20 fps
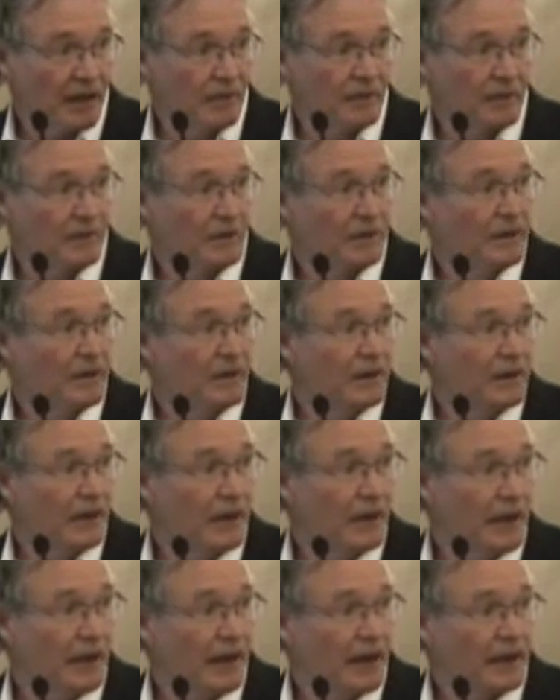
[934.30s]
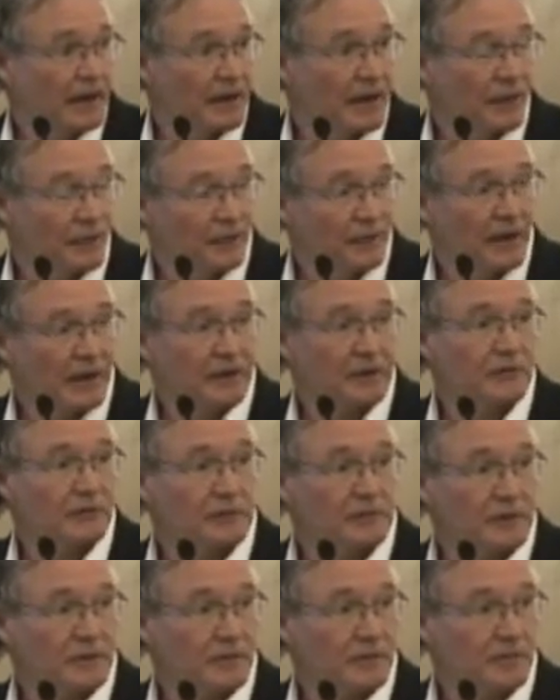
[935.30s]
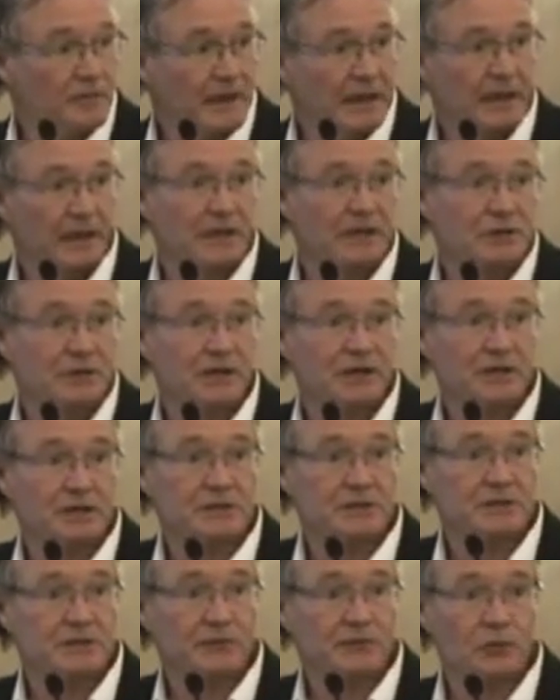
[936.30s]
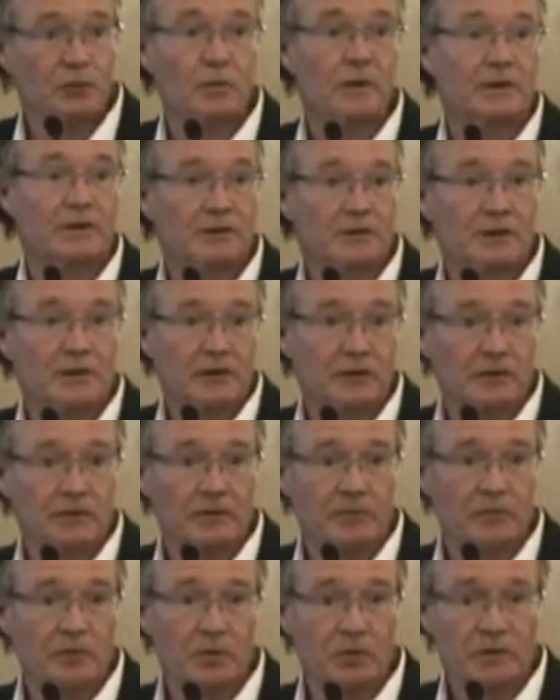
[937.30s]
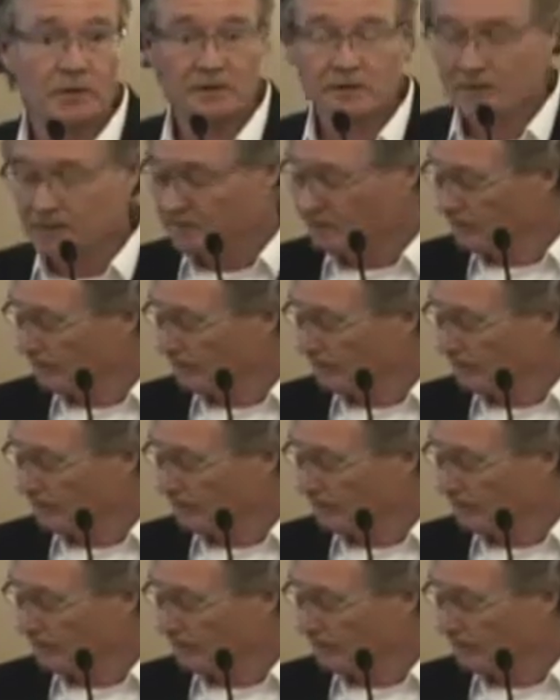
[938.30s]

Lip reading: up and effectively making changes for what you think are important.